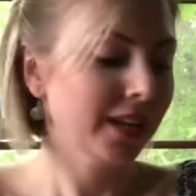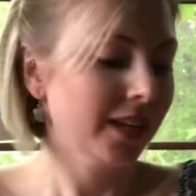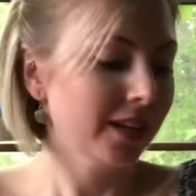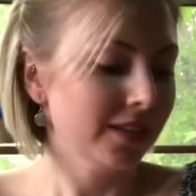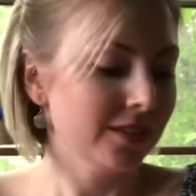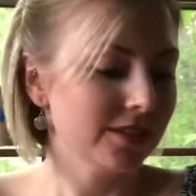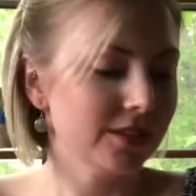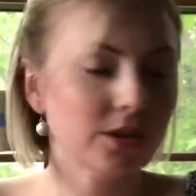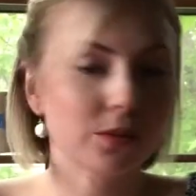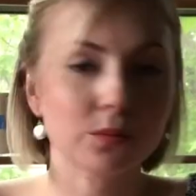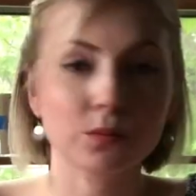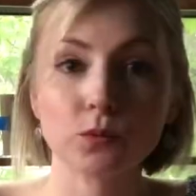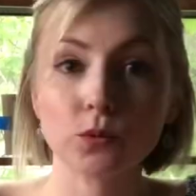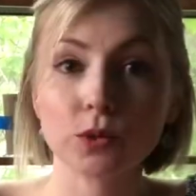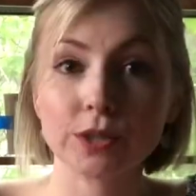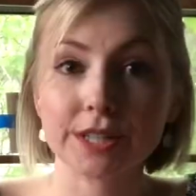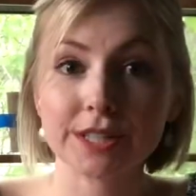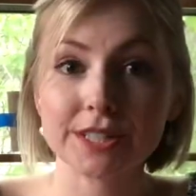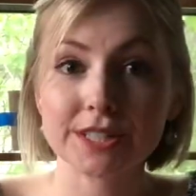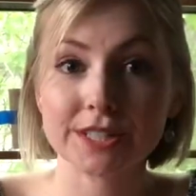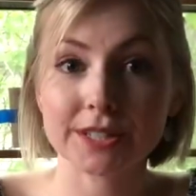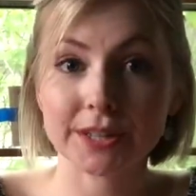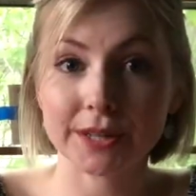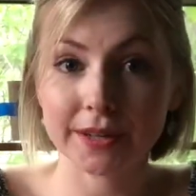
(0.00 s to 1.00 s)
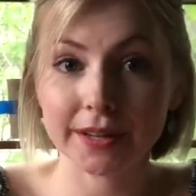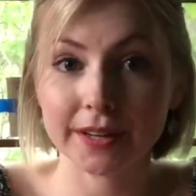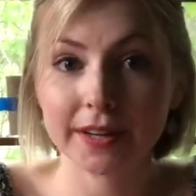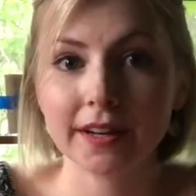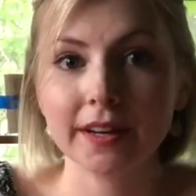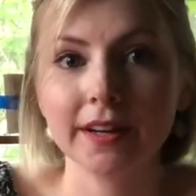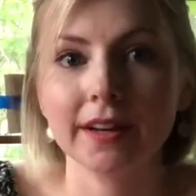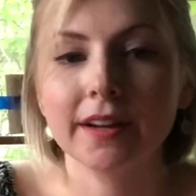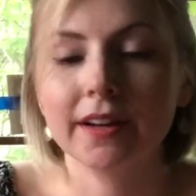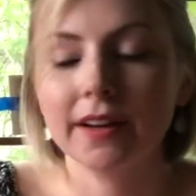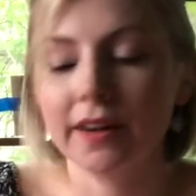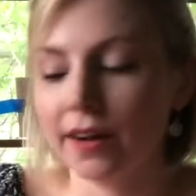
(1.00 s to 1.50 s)
So we'll get started.
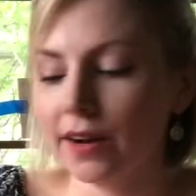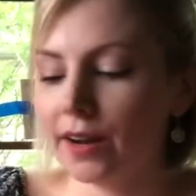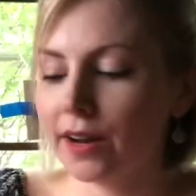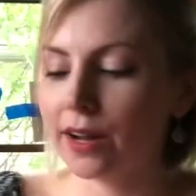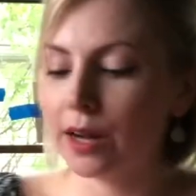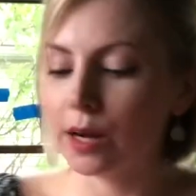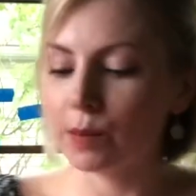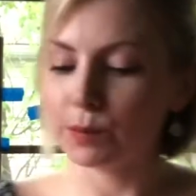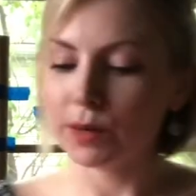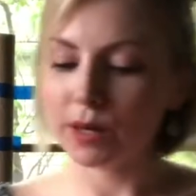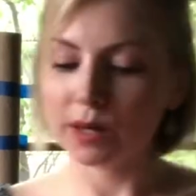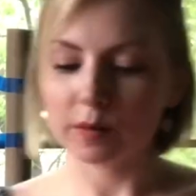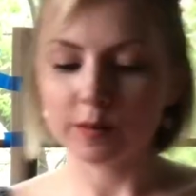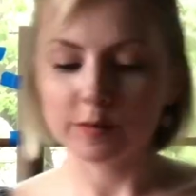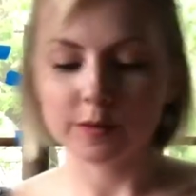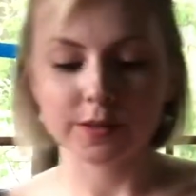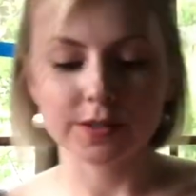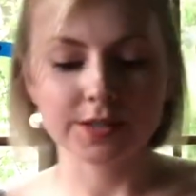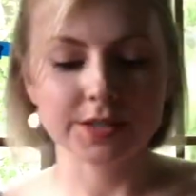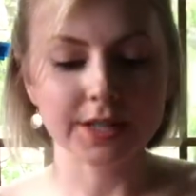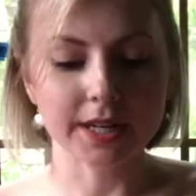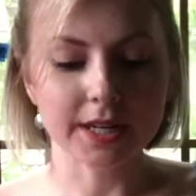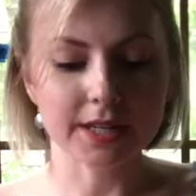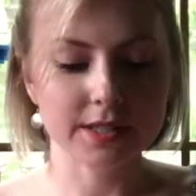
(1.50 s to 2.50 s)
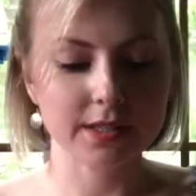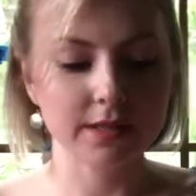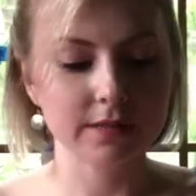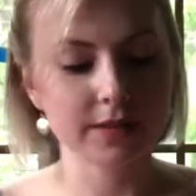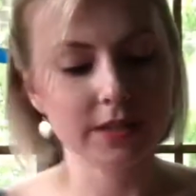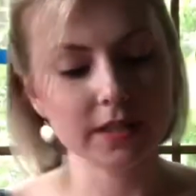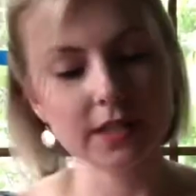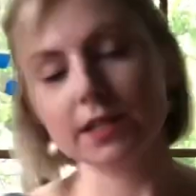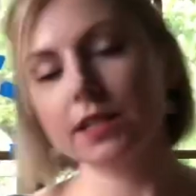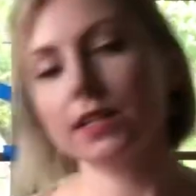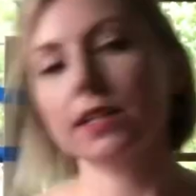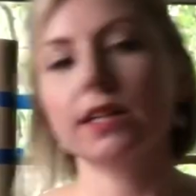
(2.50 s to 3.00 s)
Our first
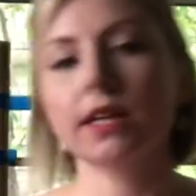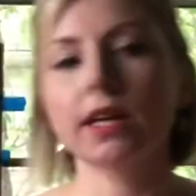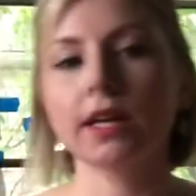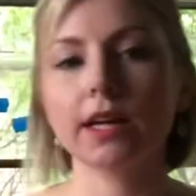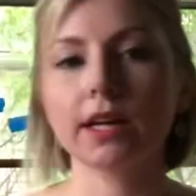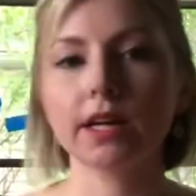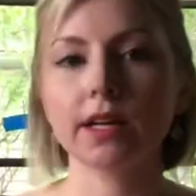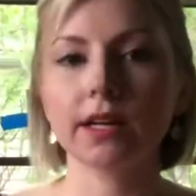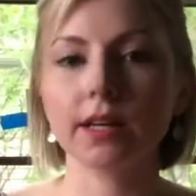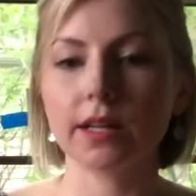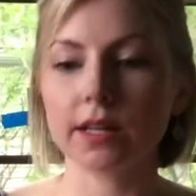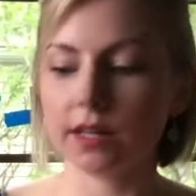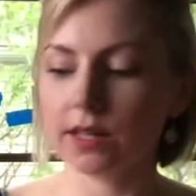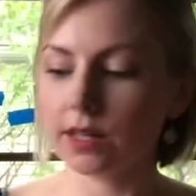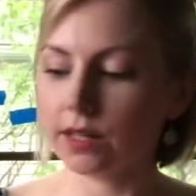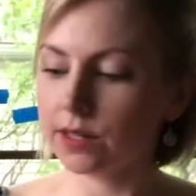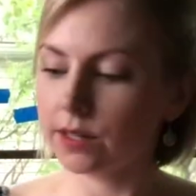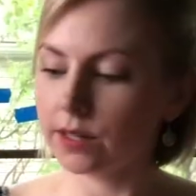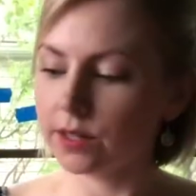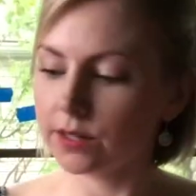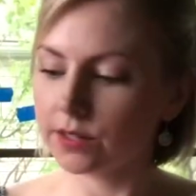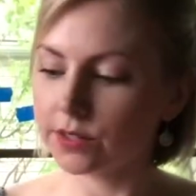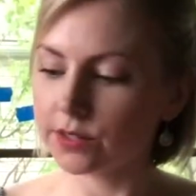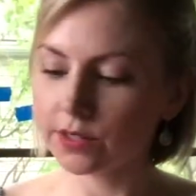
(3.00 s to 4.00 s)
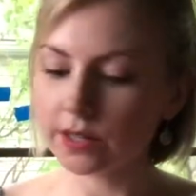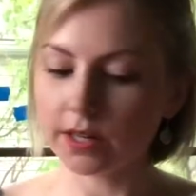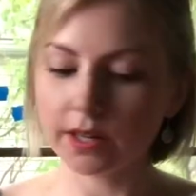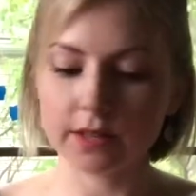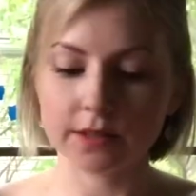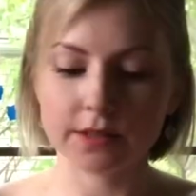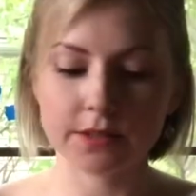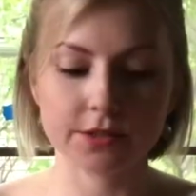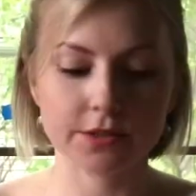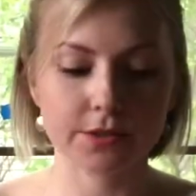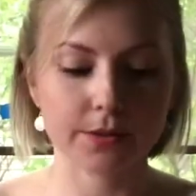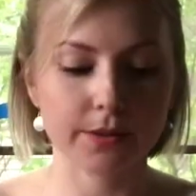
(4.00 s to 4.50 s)
activity today is
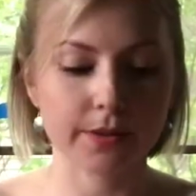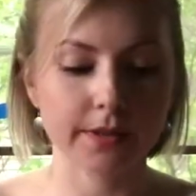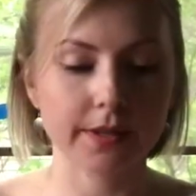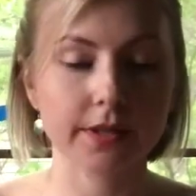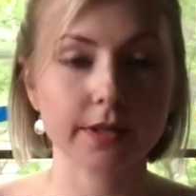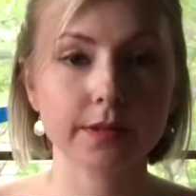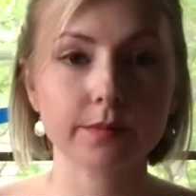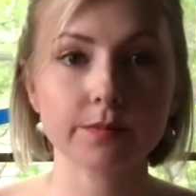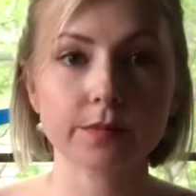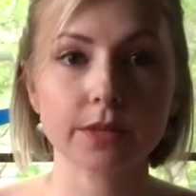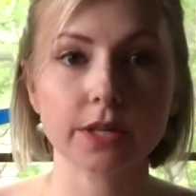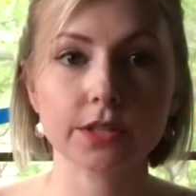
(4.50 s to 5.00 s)
color sorting.